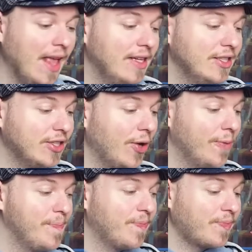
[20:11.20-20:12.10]

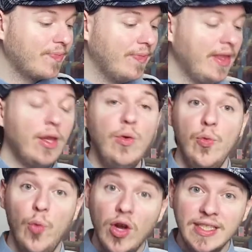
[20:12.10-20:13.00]
So,
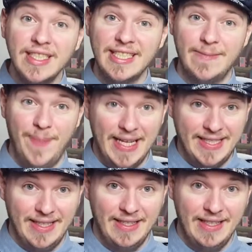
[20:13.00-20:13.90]
what is
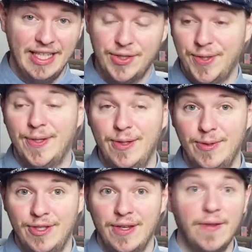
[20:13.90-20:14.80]
better in
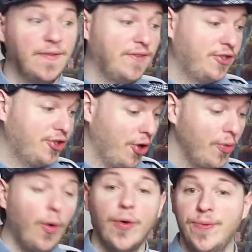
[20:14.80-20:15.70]
conclusion, the show
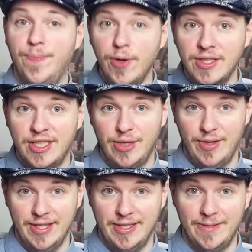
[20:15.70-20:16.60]
or the book
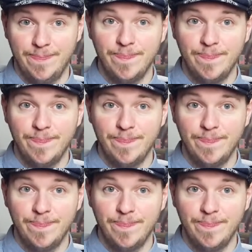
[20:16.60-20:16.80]
series?